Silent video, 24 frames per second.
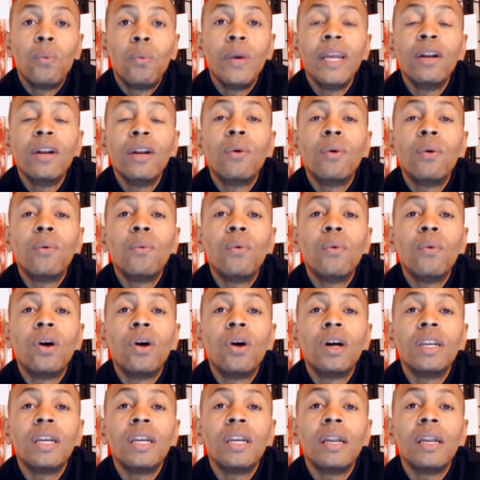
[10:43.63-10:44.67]
we don't
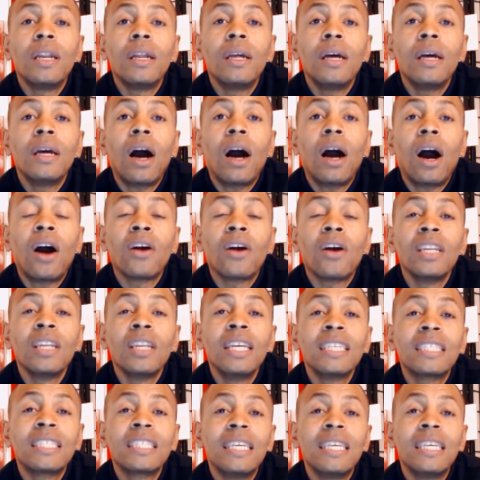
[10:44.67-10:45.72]
want our
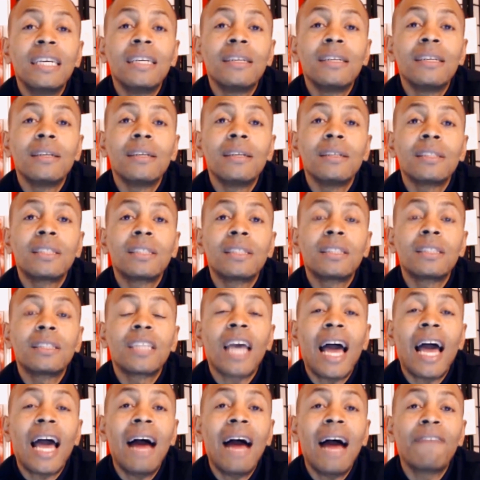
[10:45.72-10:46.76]
listing
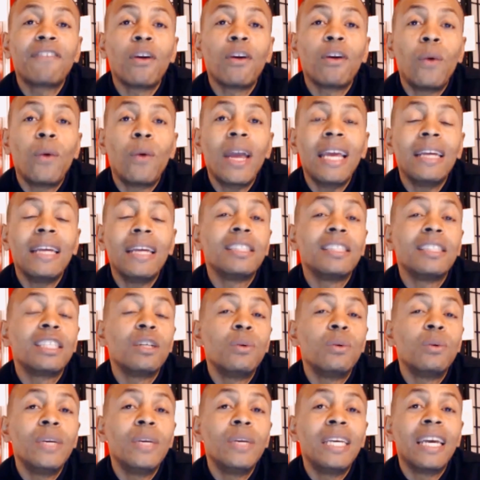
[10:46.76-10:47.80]
to have to wait
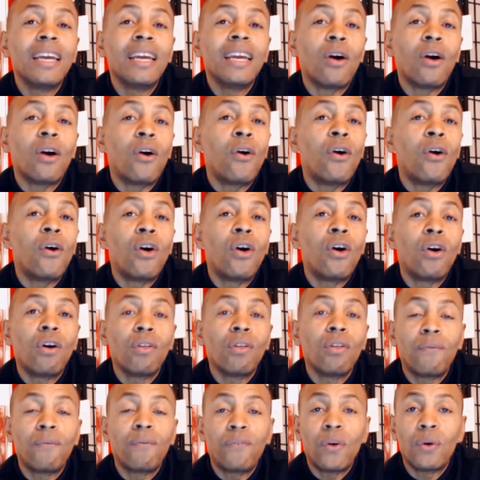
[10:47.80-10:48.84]
until we get
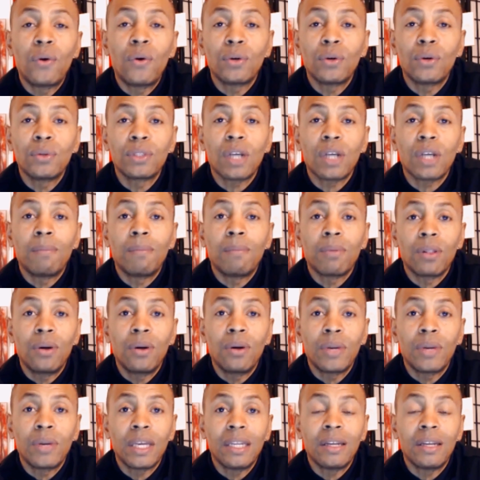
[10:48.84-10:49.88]
all the photos
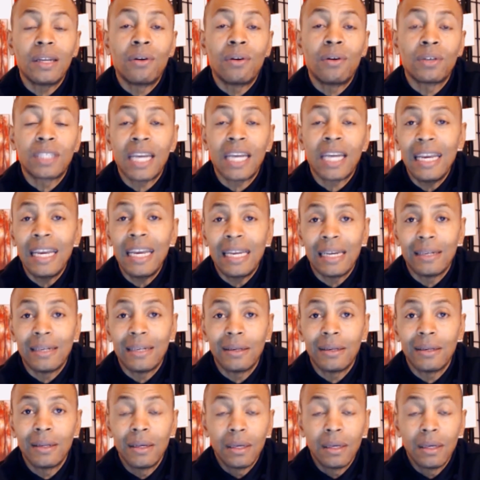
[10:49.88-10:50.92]
uploaded or
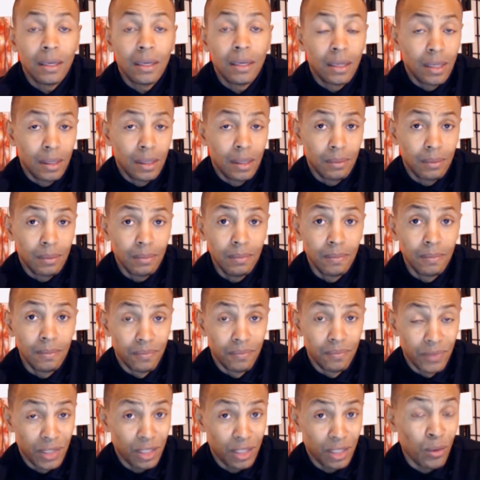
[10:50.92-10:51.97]
taken.
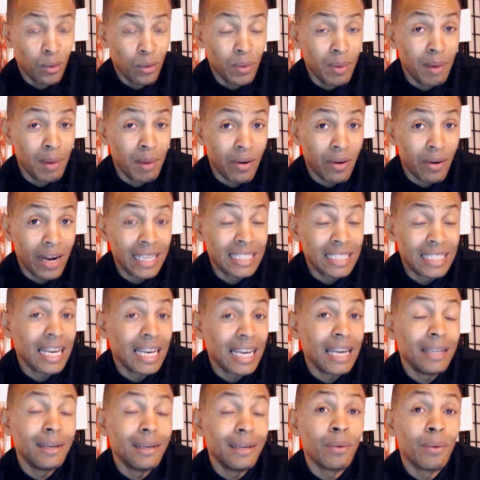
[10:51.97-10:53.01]
So remember, I
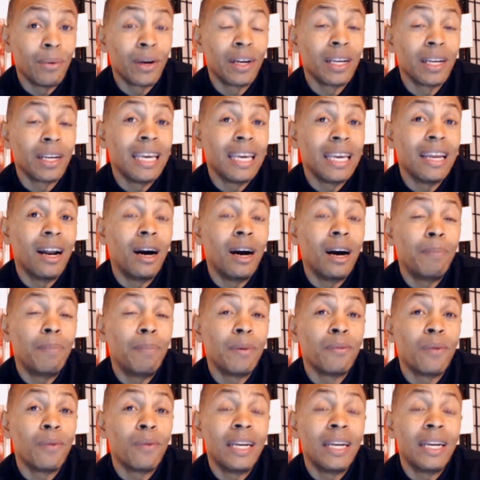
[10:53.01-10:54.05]
said we're going to get
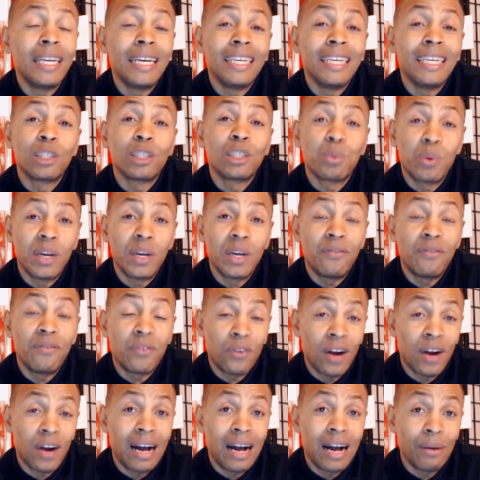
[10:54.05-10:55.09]
up and running in
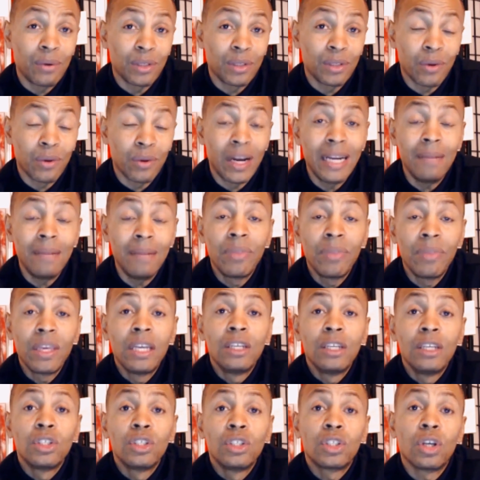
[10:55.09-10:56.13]
24 hours, right?
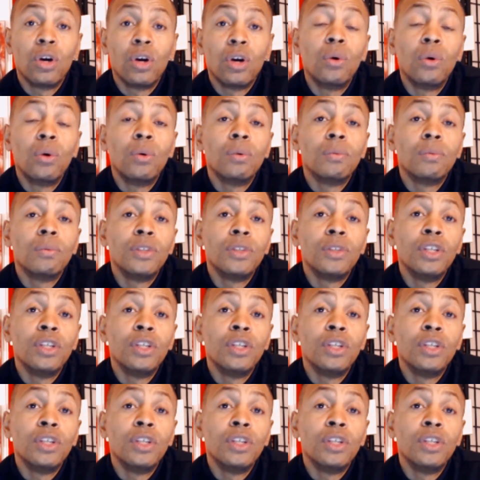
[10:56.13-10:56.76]
So